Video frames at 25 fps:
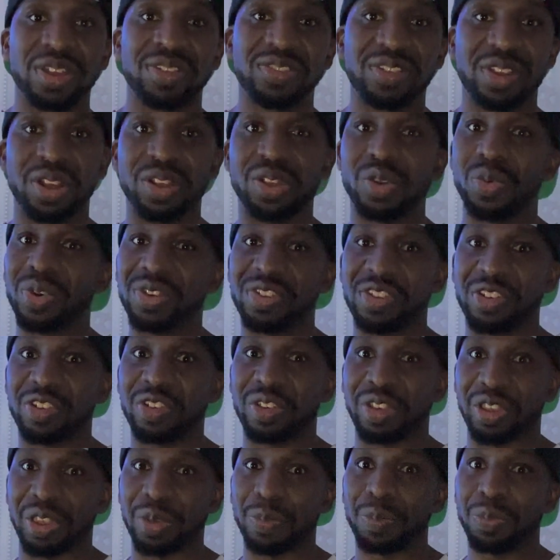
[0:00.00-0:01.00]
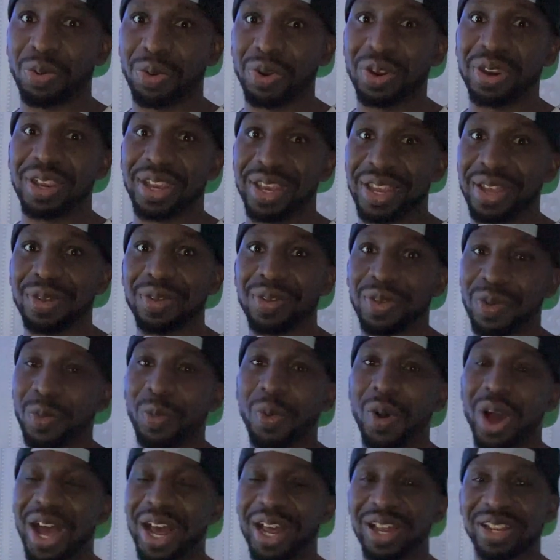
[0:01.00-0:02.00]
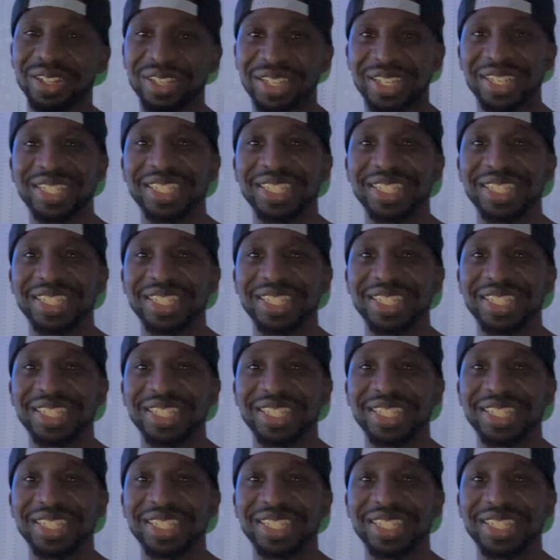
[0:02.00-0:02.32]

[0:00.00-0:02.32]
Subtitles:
So which is pretty wow.